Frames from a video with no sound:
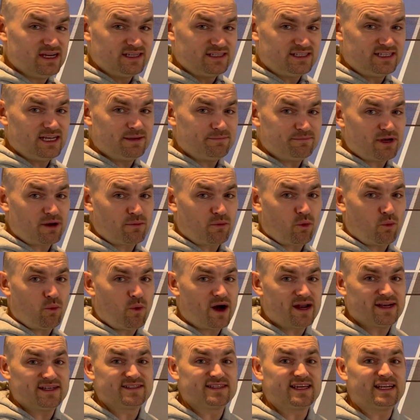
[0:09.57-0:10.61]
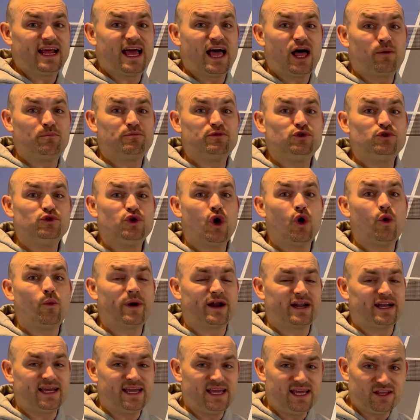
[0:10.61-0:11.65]
Tip number 1 is going to help you know
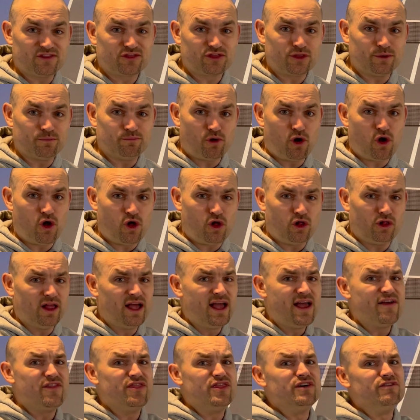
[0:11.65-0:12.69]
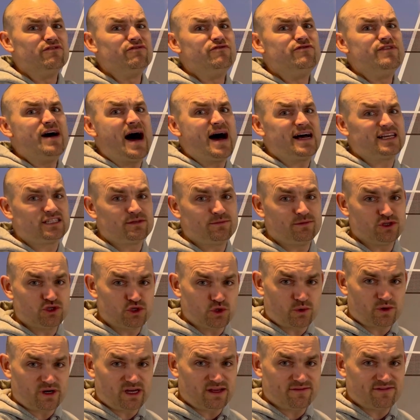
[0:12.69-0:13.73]
where to hit the ball the vast
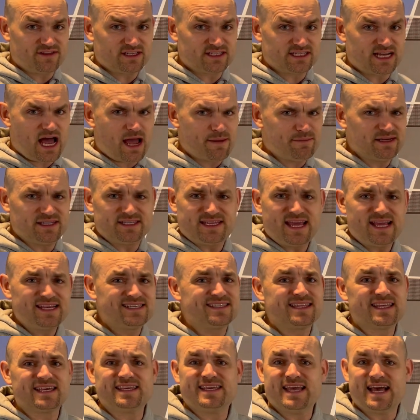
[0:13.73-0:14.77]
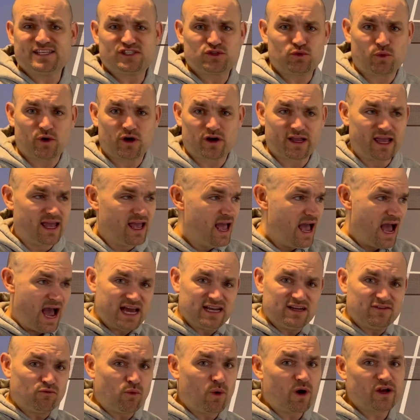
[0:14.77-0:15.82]
majority of the time. It takes the guesswork out
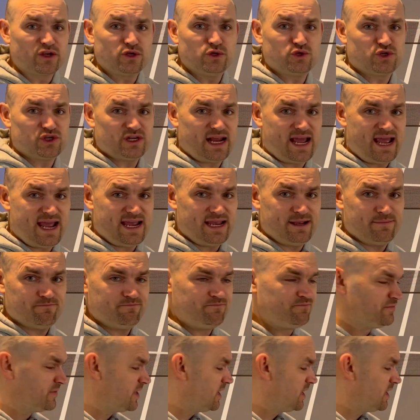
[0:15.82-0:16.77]
of where you should aim.